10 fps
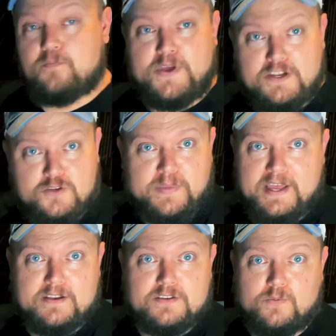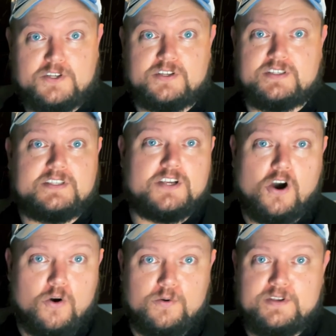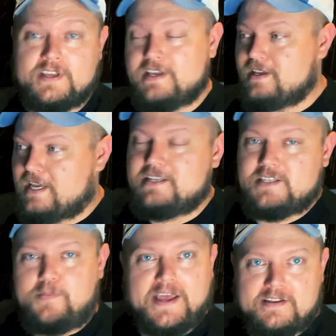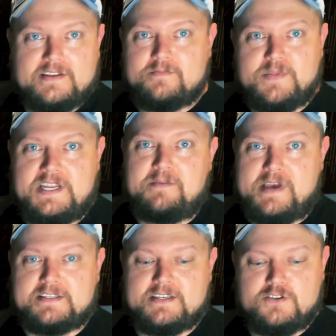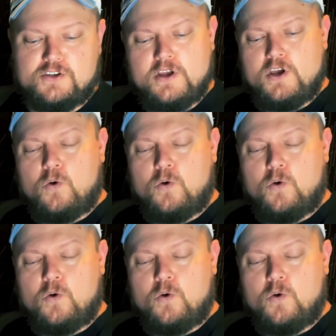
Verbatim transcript: pitch bend, which is its own independent MIDI message.